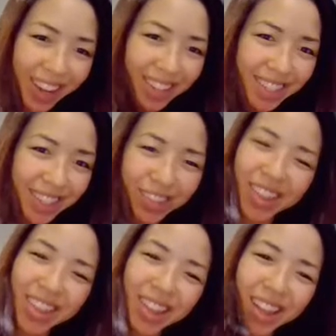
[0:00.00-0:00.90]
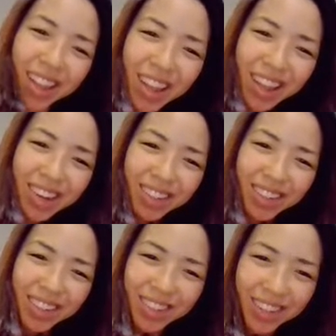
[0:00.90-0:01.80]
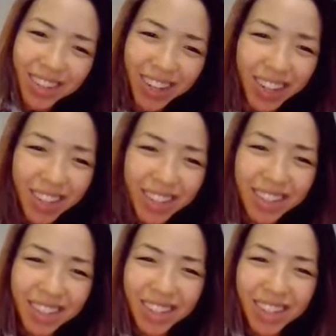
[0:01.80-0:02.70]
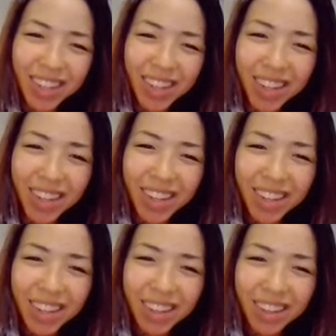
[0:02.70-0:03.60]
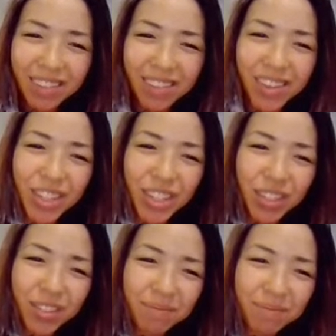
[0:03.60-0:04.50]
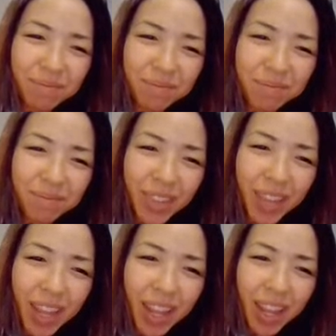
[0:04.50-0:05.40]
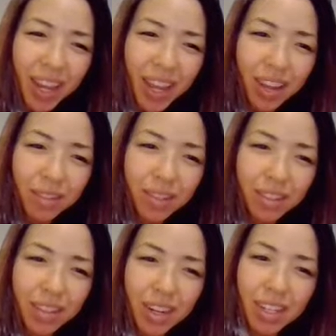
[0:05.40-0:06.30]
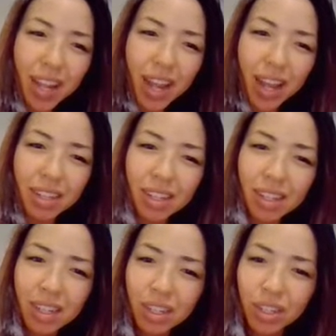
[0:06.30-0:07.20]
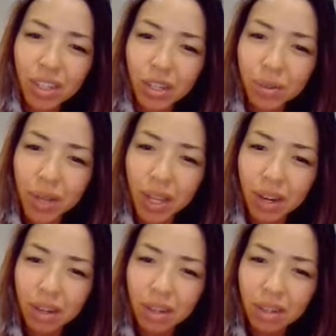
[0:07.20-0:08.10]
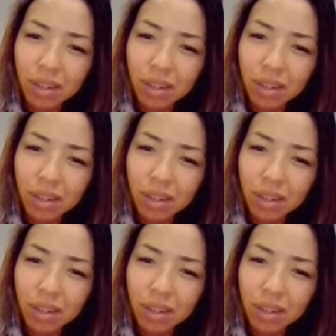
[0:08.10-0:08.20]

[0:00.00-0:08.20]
I can't tell with the nocturnal colors for two. And again, we'll start at two here.